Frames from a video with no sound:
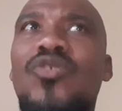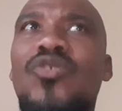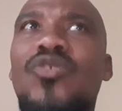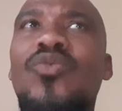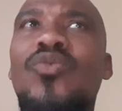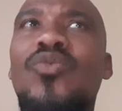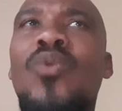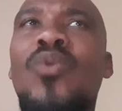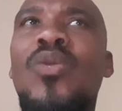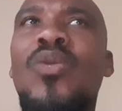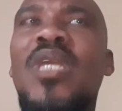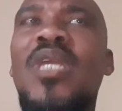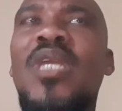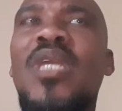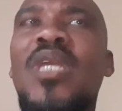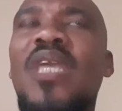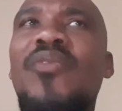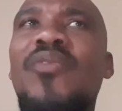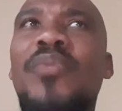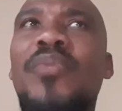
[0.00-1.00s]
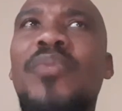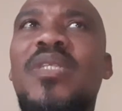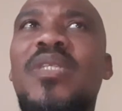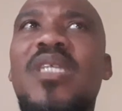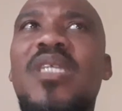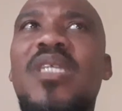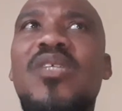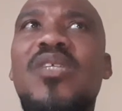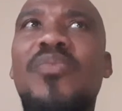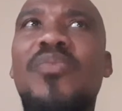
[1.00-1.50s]
to want to even
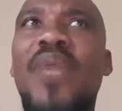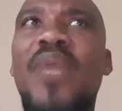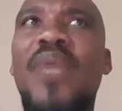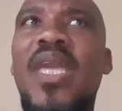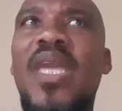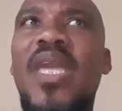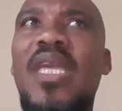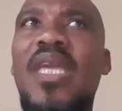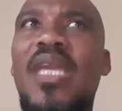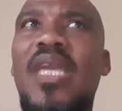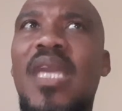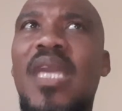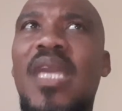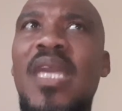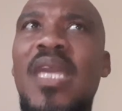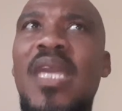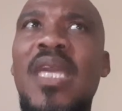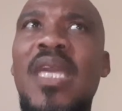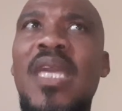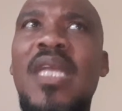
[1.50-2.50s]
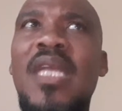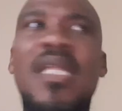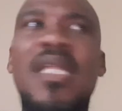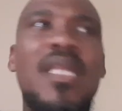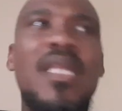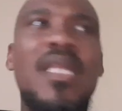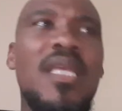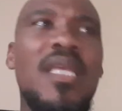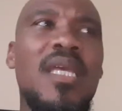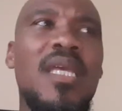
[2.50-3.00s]
participate in
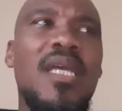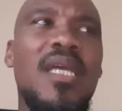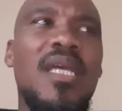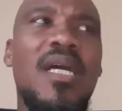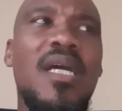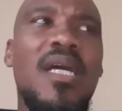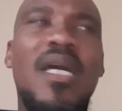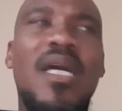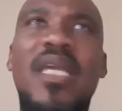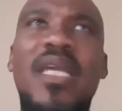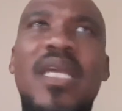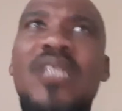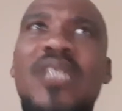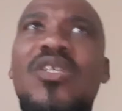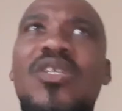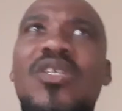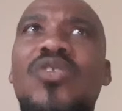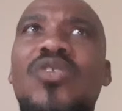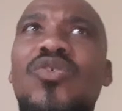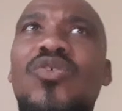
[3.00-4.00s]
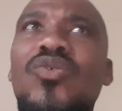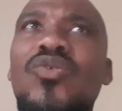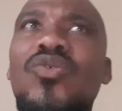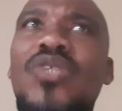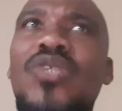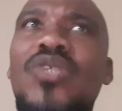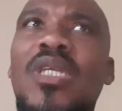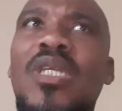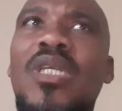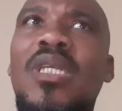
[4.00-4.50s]
an
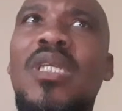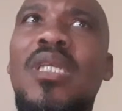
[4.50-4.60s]
institution